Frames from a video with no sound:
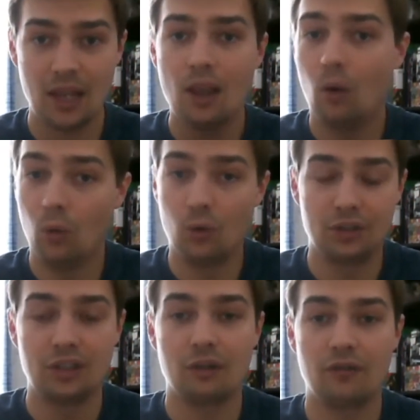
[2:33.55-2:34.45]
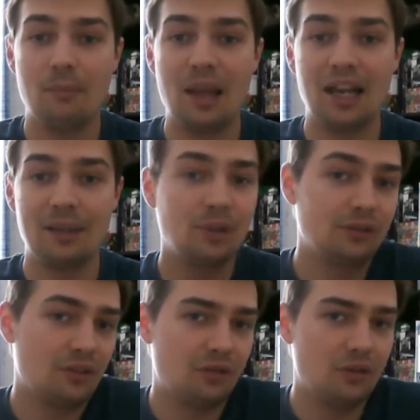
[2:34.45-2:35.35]
or you can go for a melee build
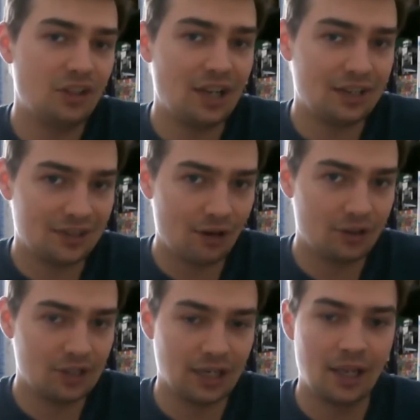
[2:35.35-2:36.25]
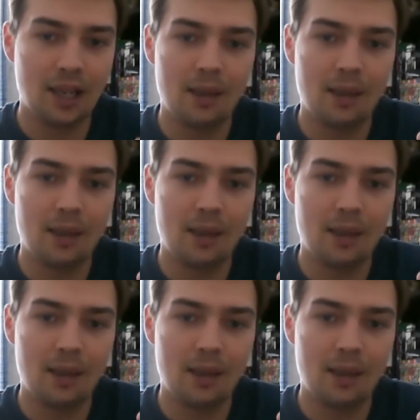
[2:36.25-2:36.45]
that uses dexterity.